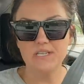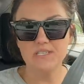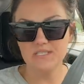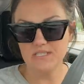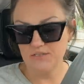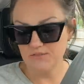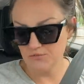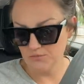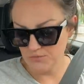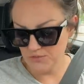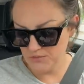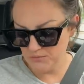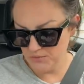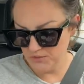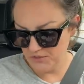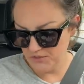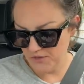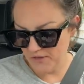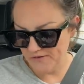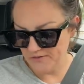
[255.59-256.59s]
It sounds really,
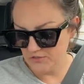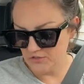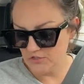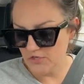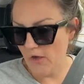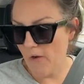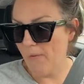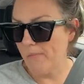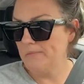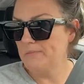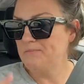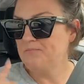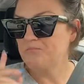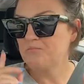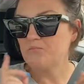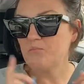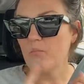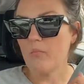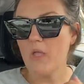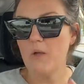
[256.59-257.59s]
really good. So
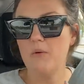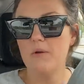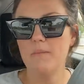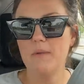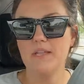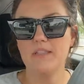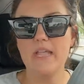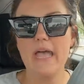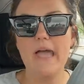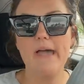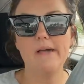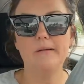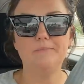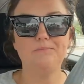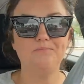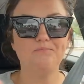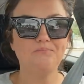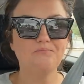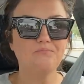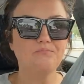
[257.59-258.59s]
I want to make that,
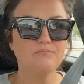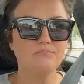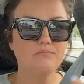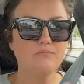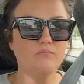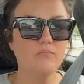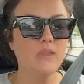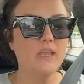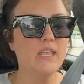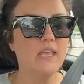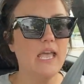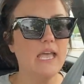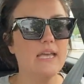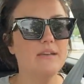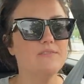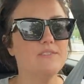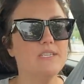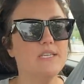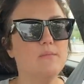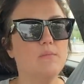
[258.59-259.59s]

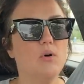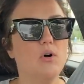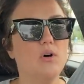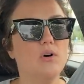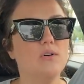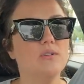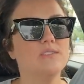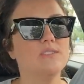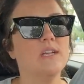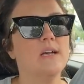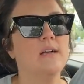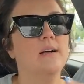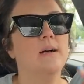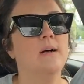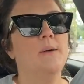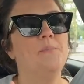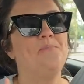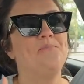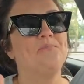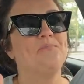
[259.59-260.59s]
KFC bowls.
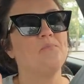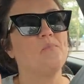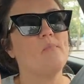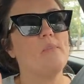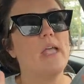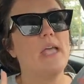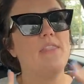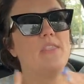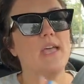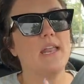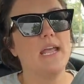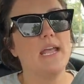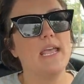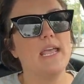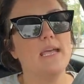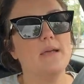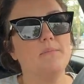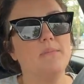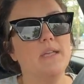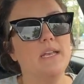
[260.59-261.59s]
And then I
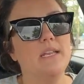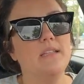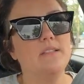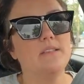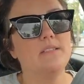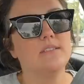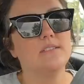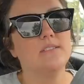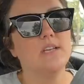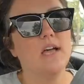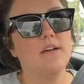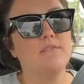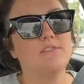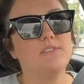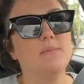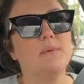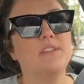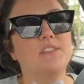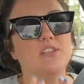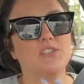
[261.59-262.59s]
am getting the stuff to
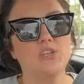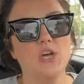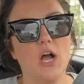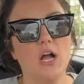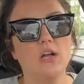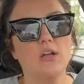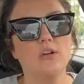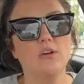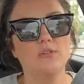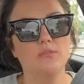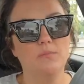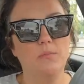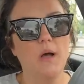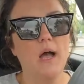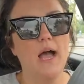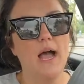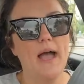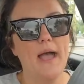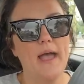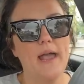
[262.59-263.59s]
make the taco
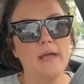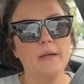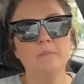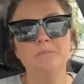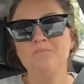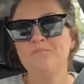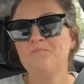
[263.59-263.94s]
pie.